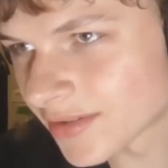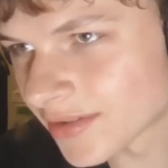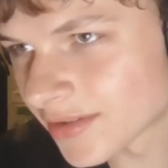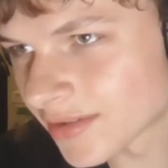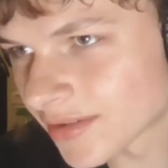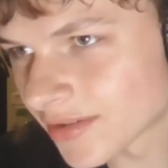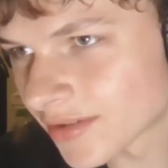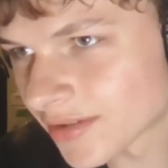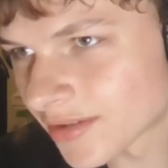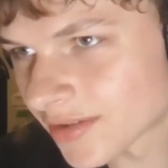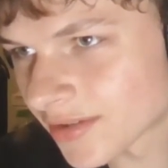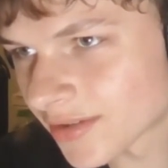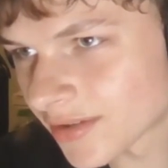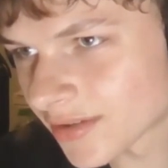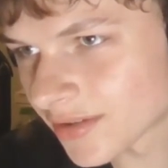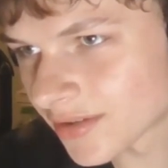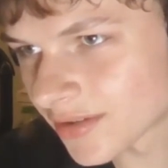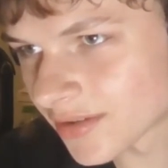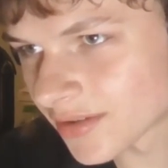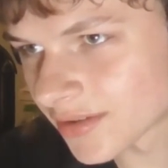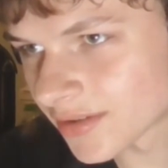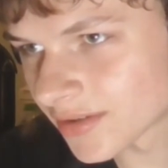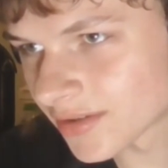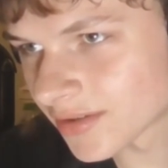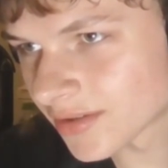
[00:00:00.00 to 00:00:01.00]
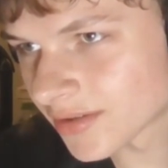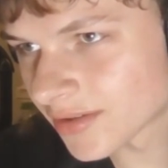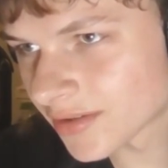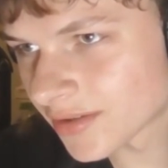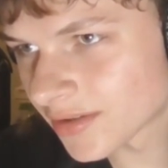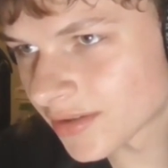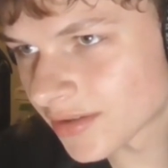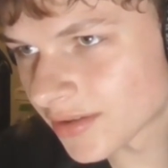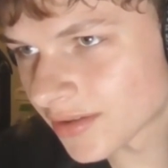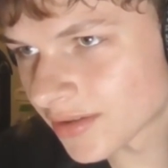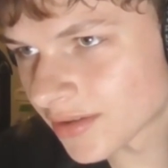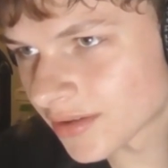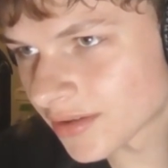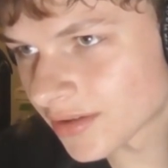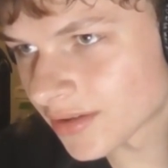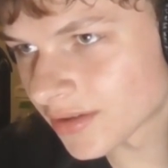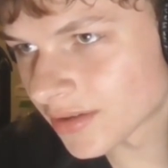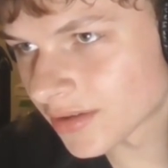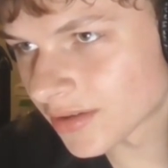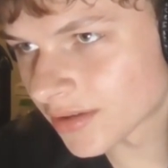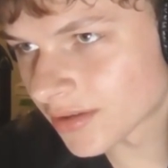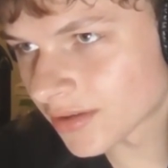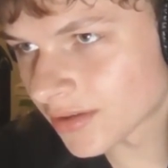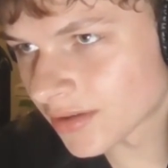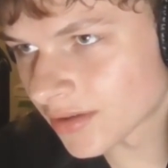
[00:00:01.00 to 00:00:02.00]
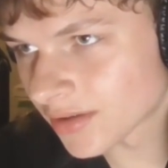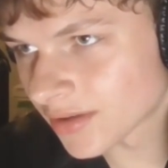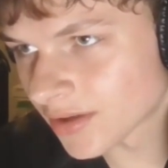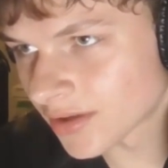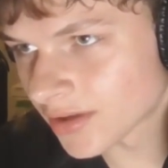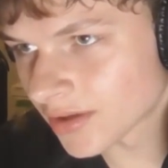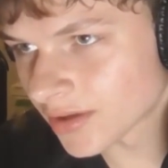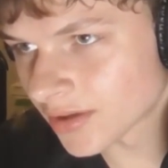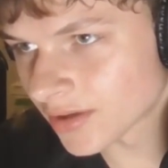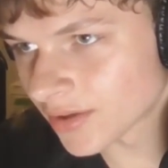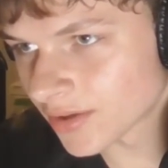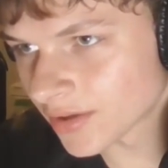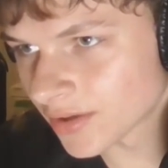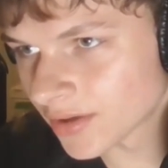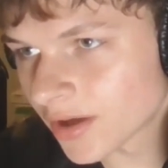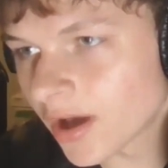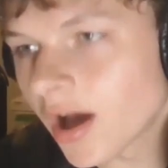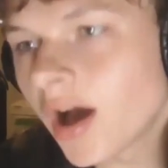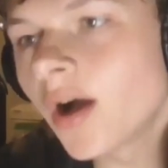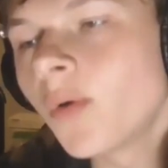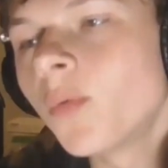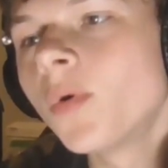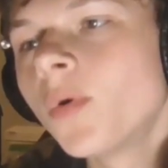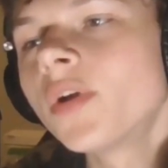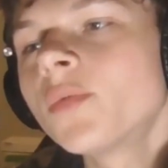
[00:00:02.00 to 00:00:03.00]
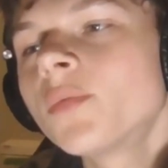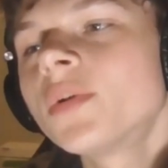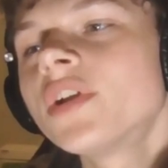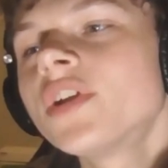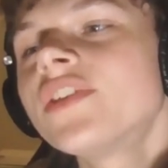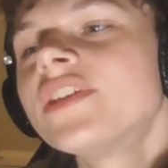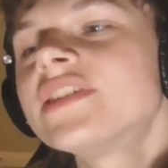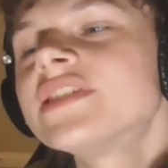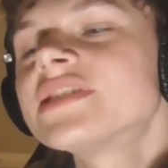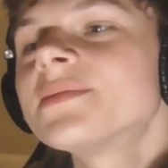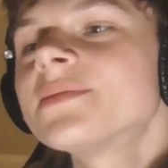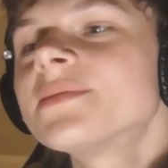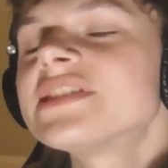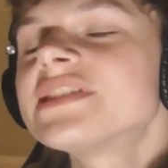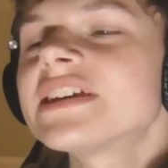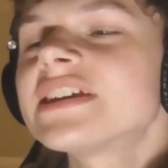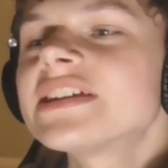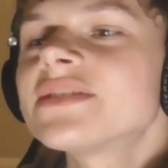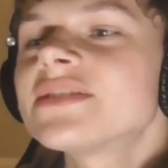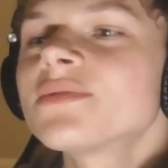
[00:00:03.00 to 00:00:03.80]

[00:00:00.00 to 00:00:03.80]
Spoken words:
Well, pretty much, yeah. I mean, up until very recently,